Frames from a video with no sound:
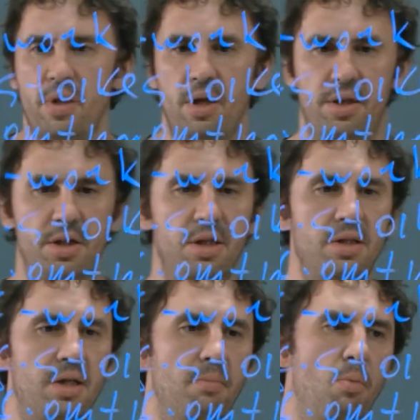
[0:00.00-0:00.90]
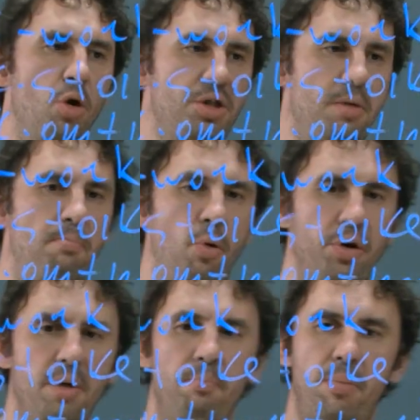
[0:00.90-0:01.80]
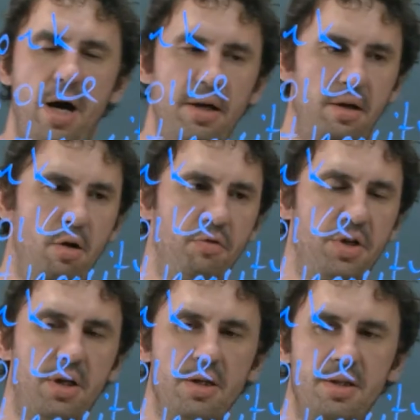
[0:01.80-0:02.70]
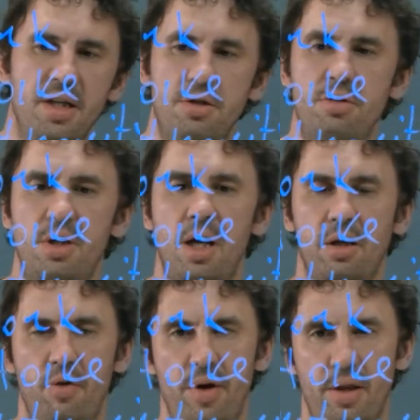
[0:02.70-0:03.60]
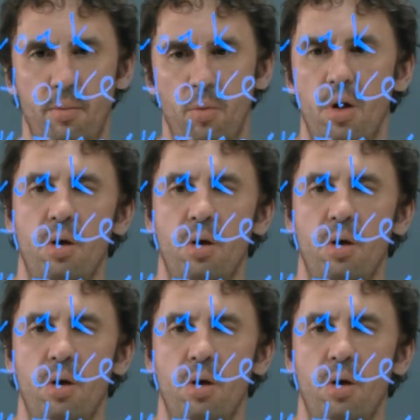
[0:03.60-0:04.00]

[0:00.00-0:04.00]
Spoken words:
This is the most important part of the consensus algorithm.